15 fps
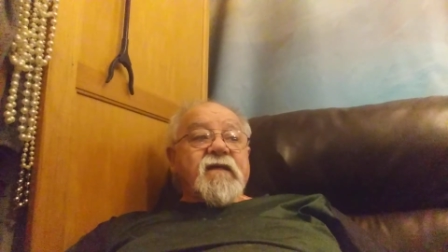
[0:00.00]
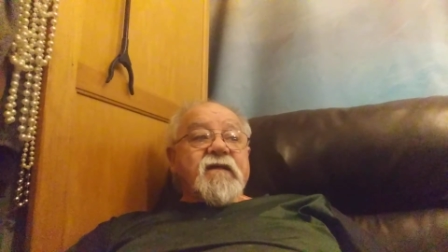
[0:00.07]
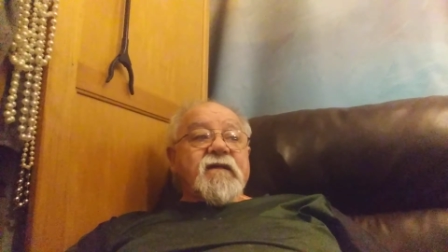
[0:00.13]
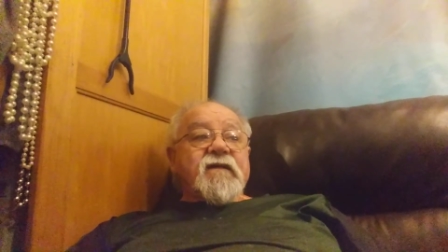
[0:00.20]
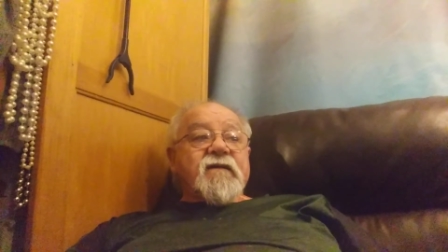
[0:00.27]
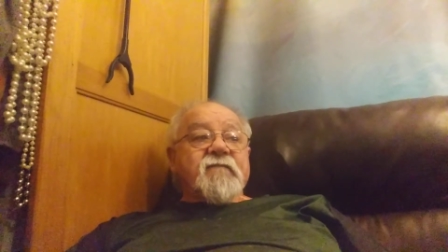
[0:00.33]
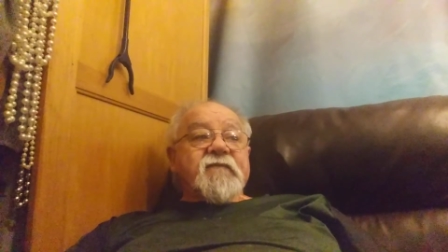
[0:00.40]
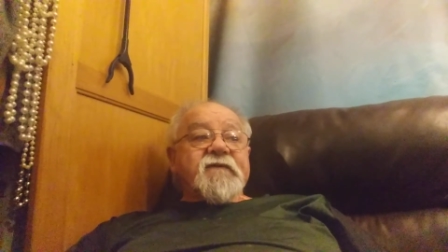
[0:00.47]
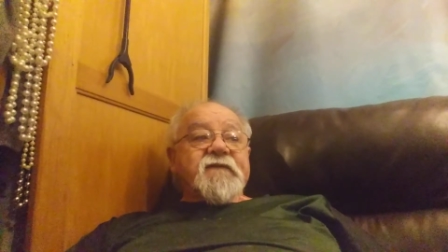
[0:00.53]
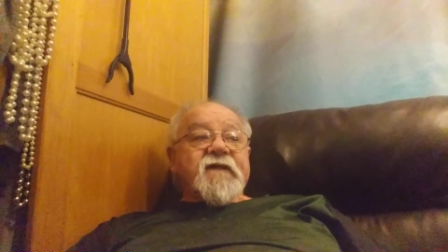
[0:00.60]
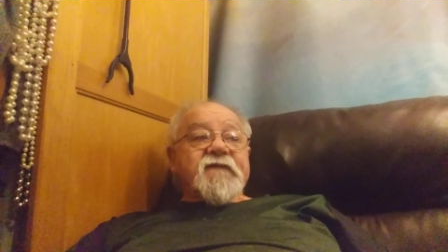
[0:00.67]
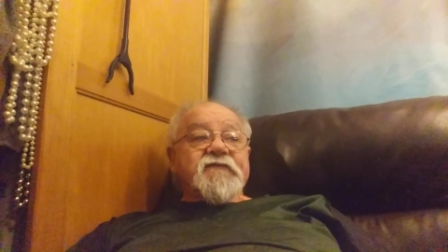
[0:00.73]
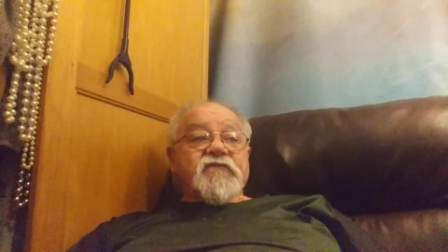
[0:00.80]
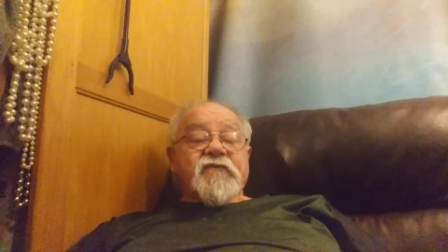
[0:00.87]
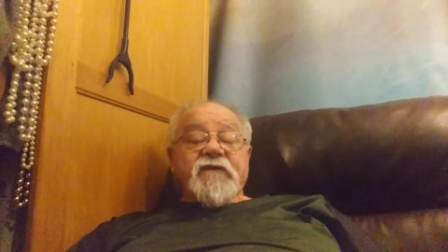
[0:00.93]
Uh, but
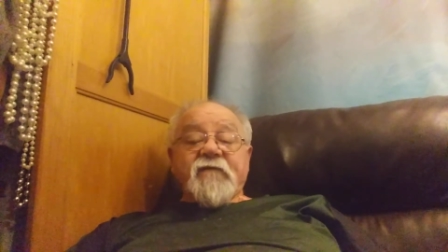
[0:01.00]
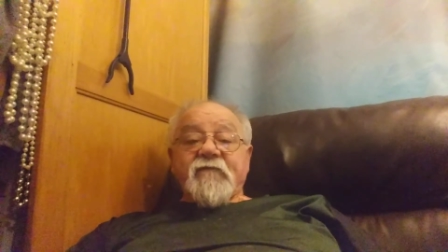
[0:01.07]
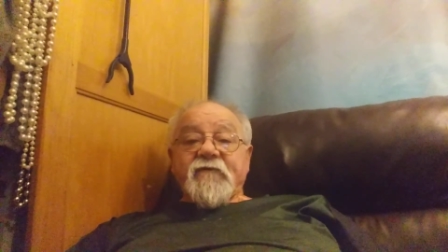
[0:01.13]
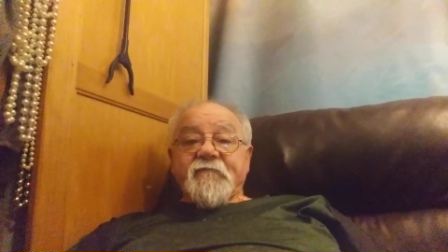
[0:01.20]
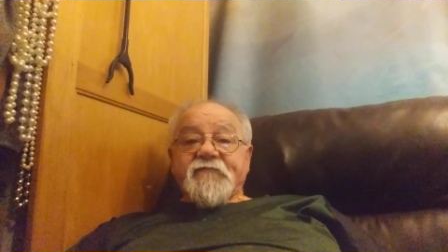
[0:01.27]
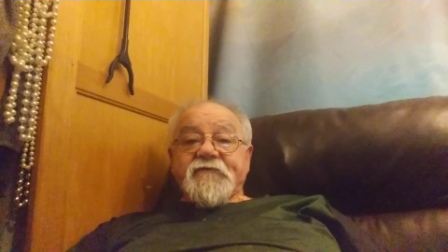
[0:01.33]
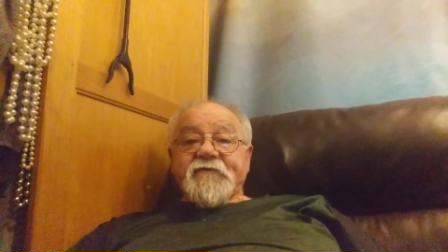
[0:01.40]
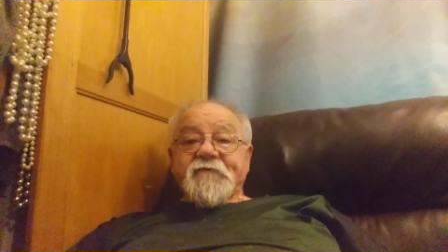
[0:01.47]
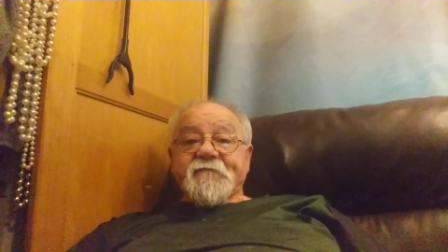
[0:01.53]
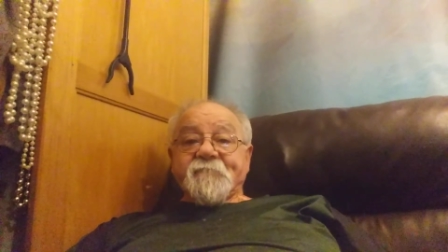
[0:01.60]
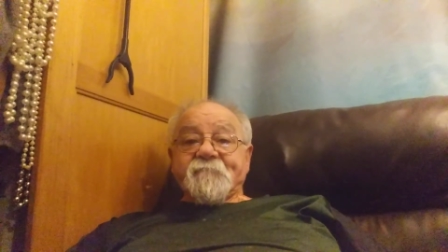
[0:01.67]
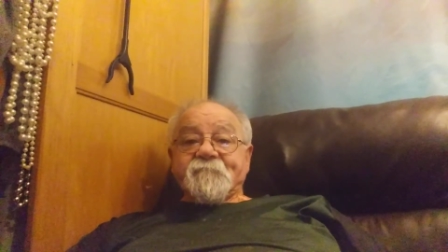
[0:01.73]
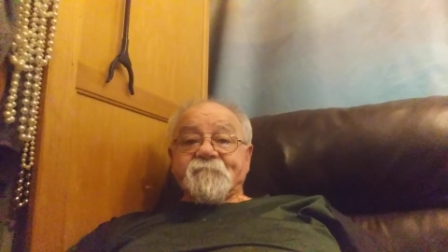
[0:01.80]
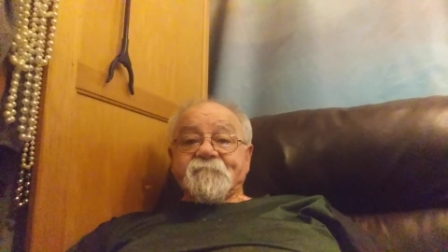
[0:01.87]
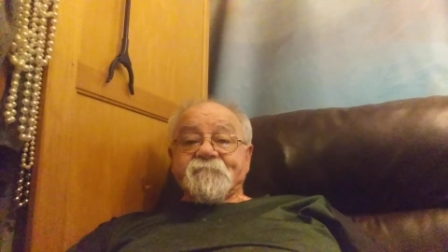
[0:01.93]
that's what I'm up to.
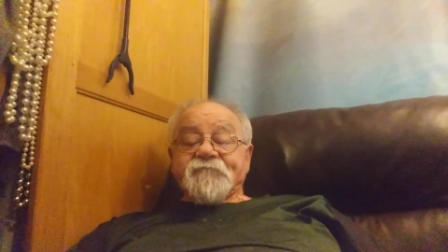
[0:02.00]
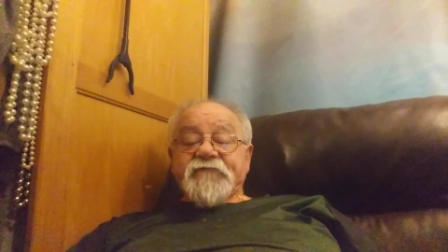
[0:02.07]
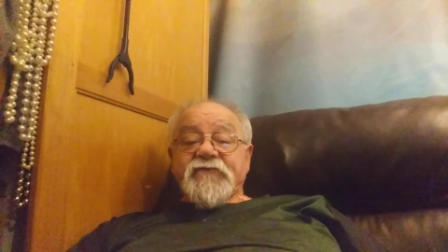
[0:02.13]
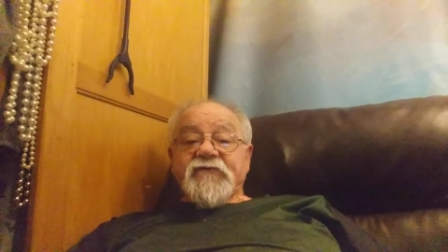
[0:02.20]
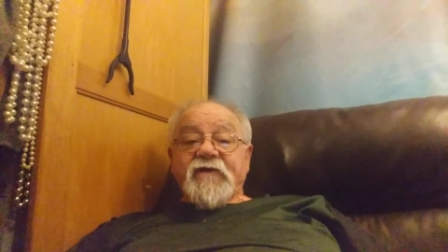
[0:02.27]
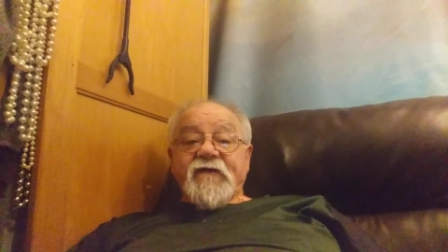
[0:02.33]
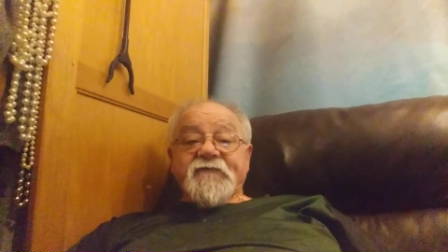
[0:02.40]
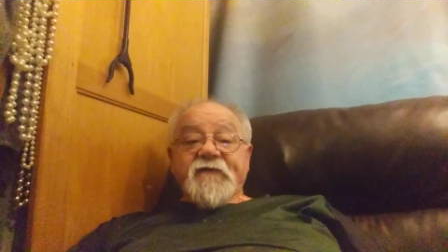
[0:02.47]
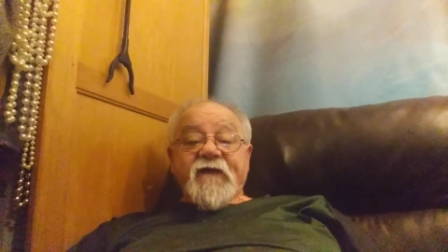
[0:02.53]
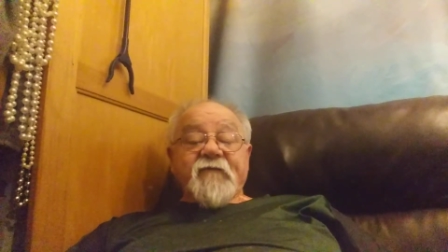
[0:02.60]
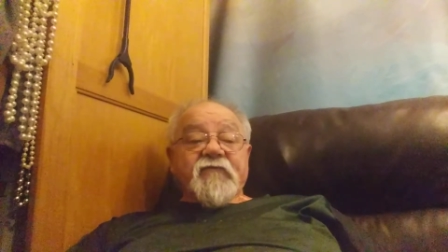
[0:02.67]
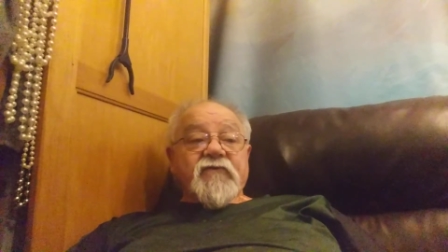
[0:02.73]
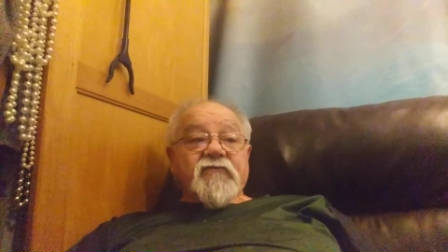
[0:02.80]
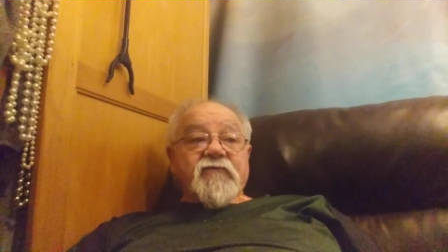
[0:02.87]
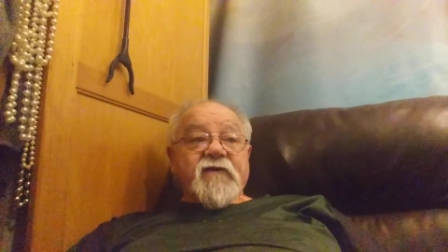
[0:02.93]
You guys have
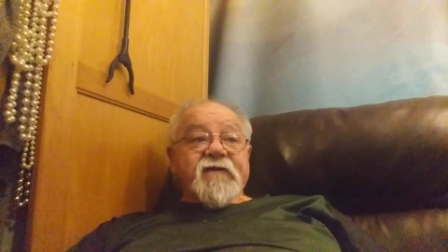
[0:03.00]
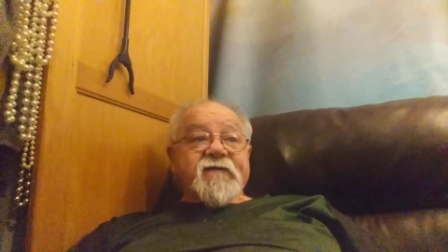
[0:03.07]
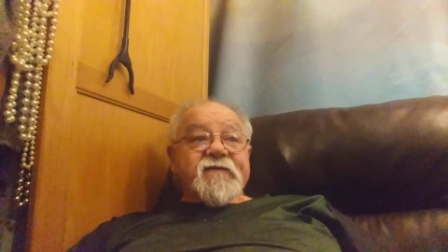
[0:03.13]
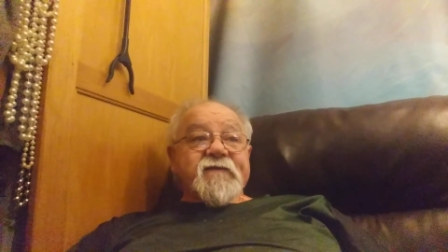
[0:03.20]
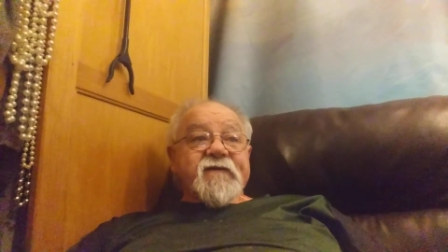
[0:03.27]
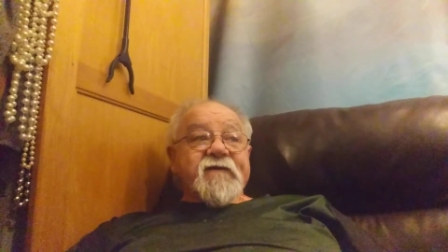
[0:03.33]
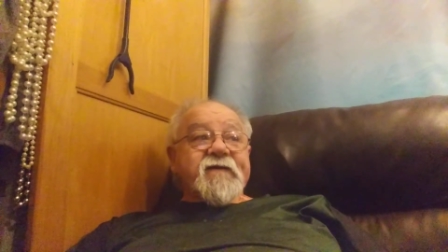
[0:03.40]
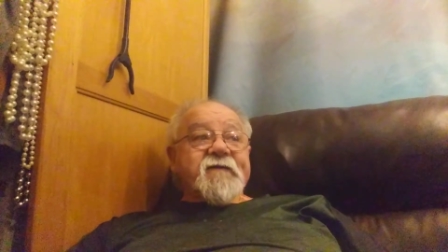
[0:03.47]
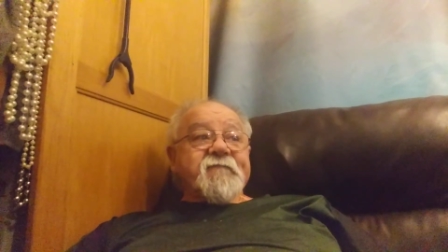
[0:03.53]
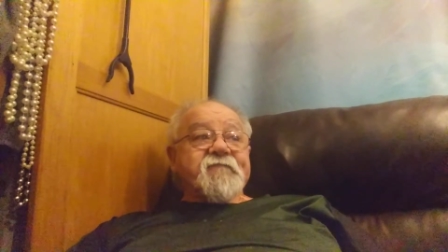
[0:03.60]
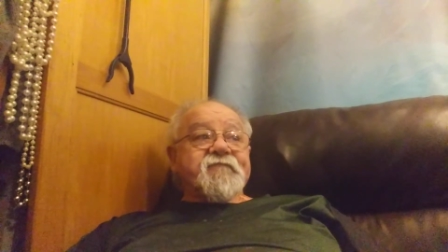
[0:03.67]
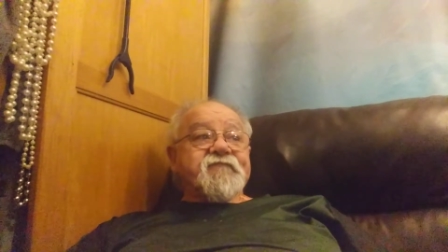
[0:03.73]
a great day.